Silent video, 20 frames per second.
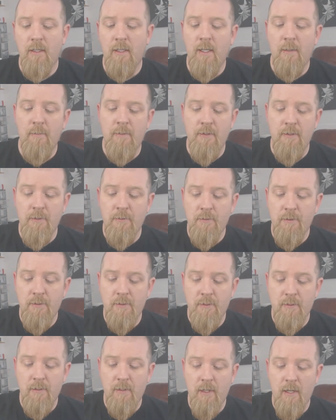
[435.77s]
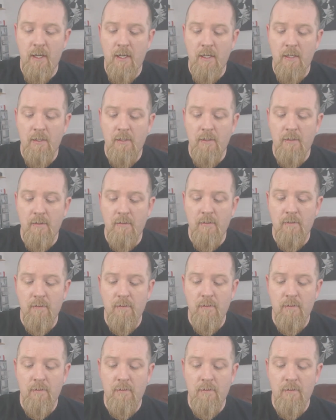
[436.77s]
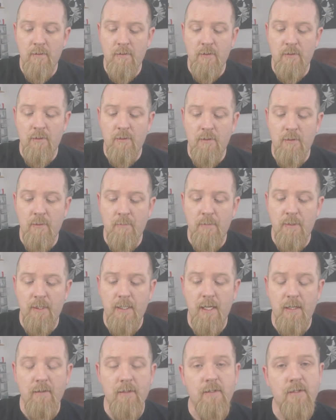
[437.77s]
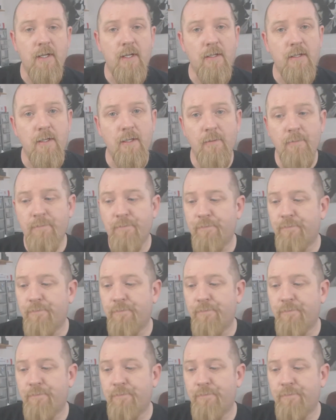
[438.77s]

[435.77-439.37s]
get my juice and just dump it down the center,